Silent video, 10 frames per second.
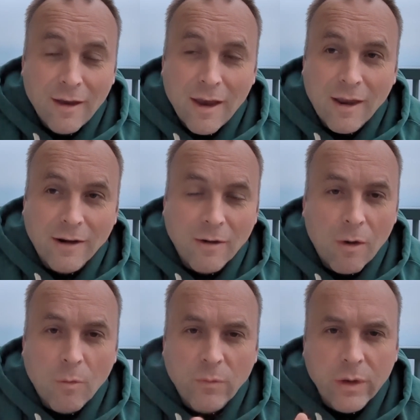And
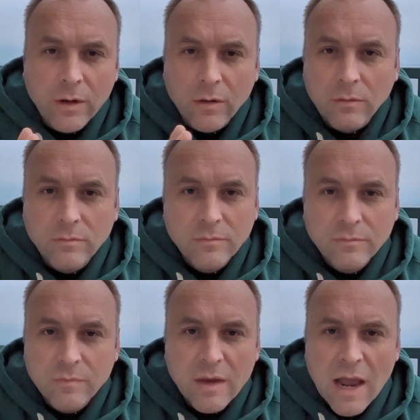hopefully it'll
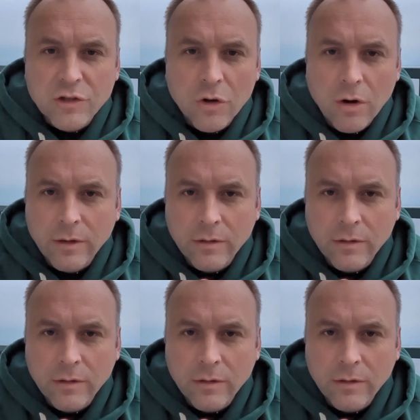catch on,